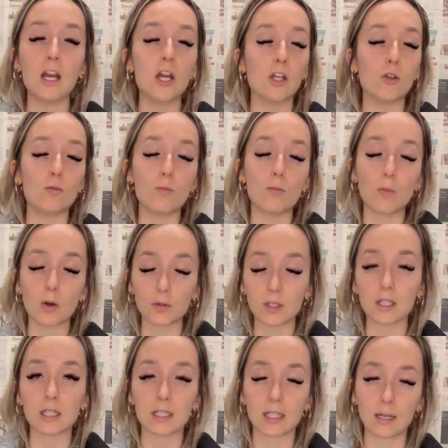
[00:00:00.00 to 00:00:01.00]
You most of
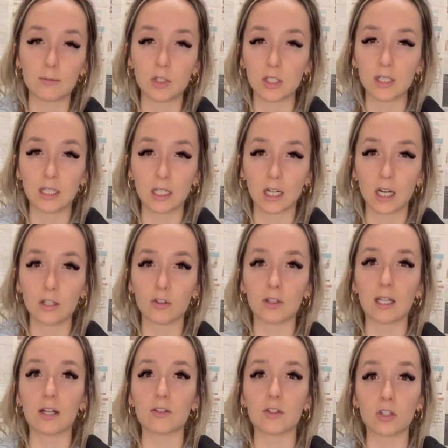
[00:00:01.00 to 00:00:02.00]
the time just need
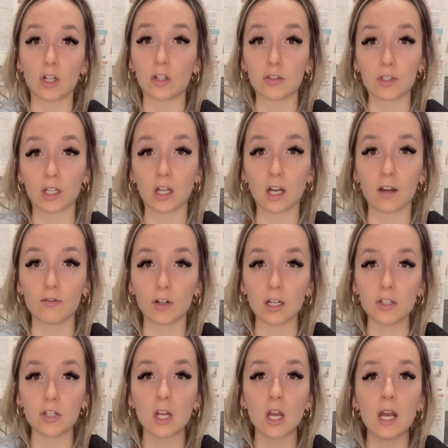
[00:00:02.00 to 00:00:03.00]
$100,000 in coverage.